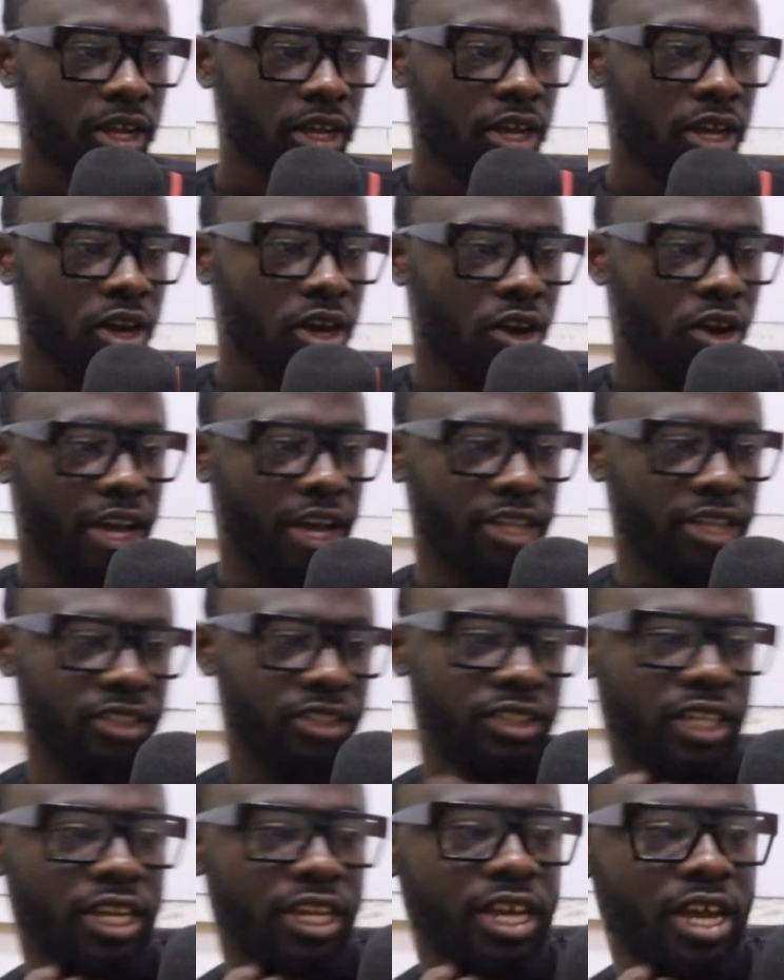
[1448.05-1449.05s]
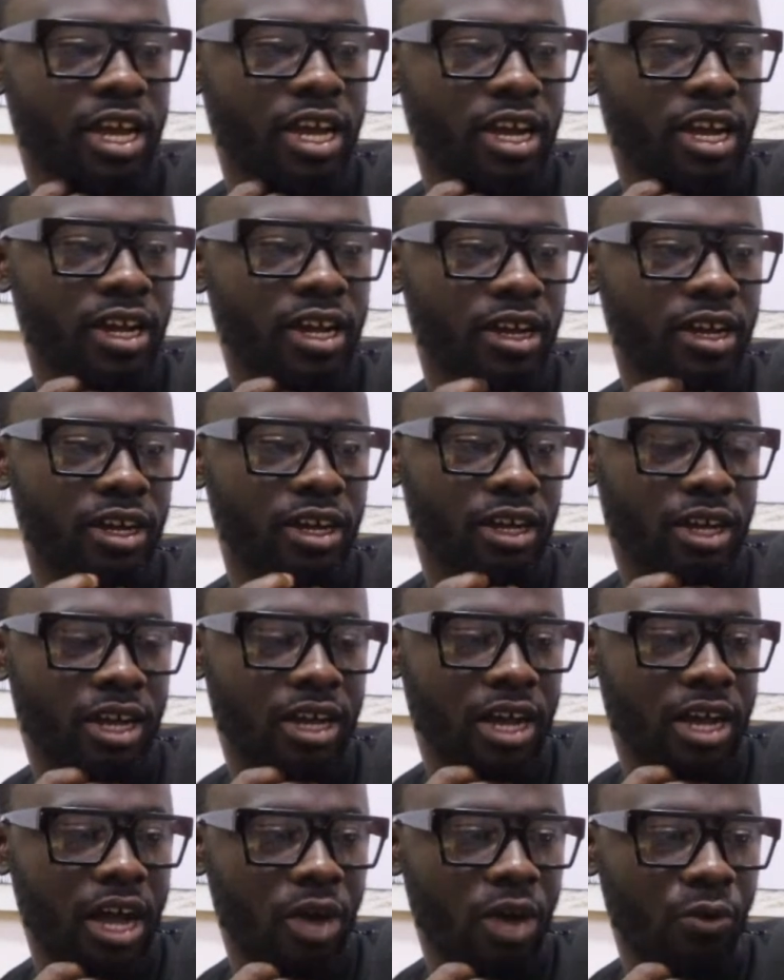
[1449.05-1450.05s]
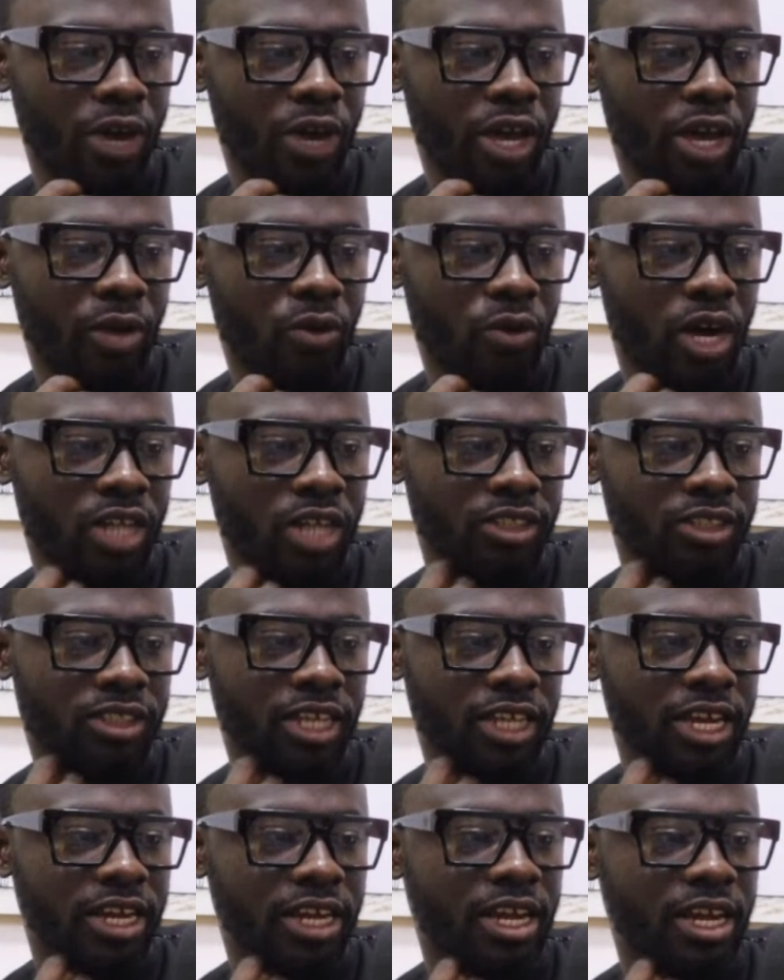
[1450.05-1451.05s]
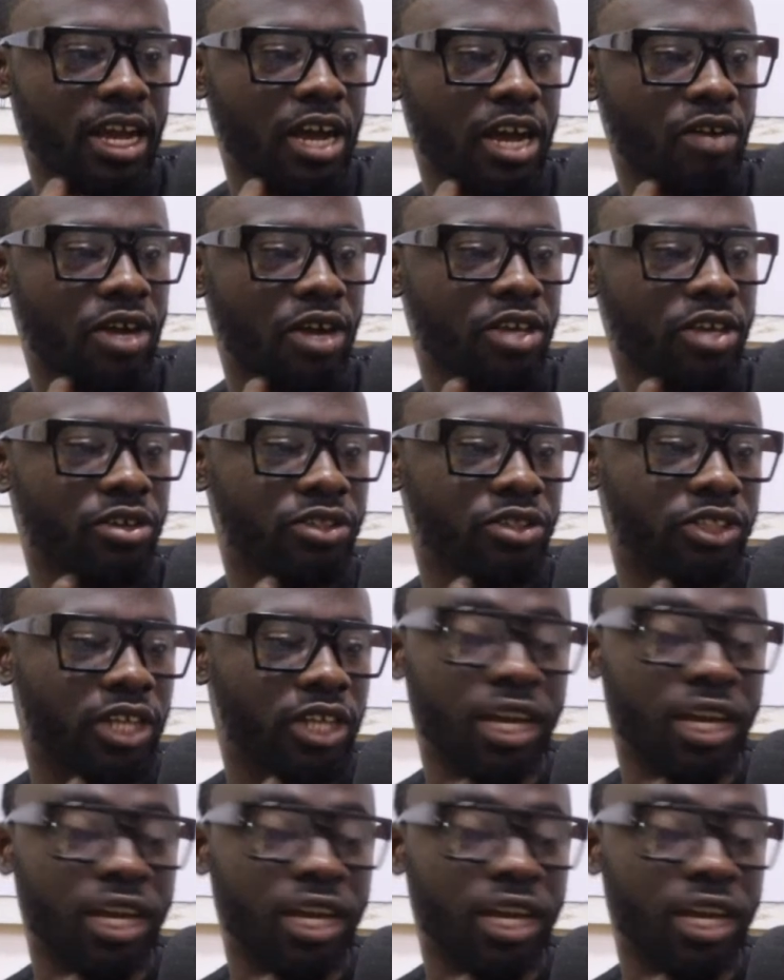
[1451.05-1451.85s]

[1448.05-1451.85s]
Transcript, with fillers: Okay, Senior Kawewa said, How are you, sir?